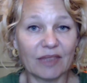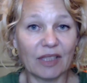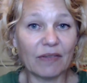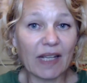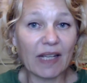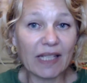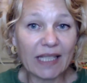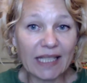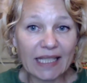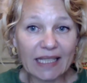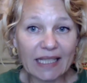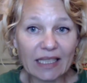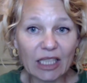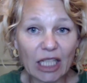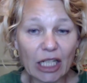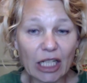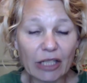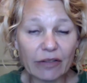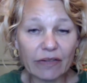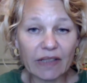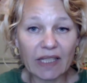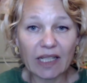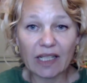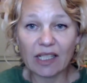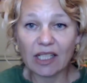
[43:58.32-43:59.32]
If I keel
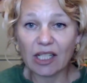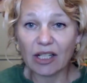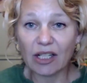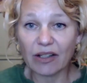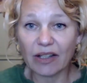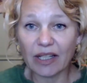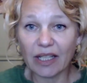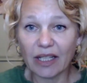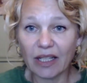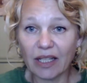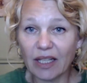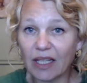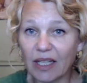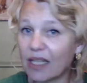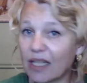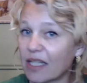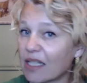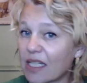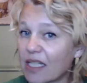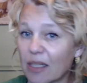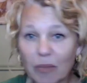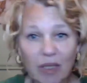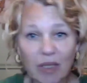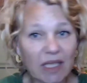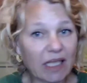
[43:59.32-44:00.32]
over and die,
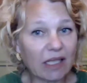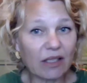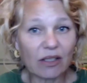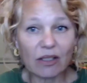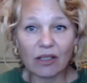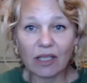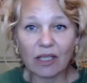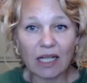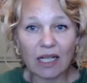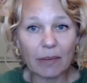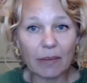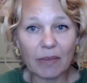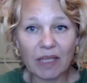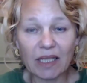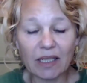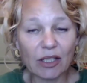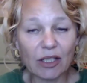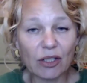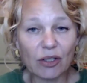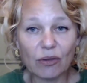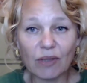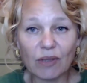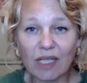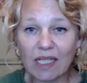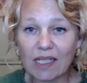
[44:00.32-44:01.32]
somebody else could come in
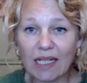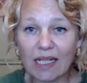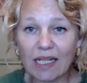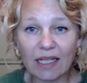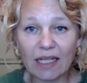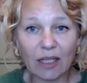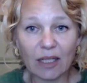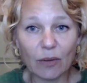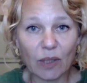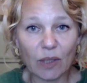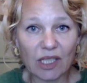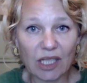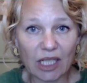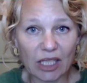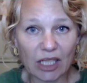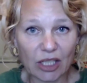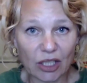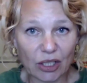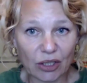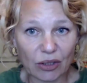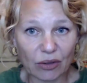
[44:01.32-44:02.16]
and do exactly what I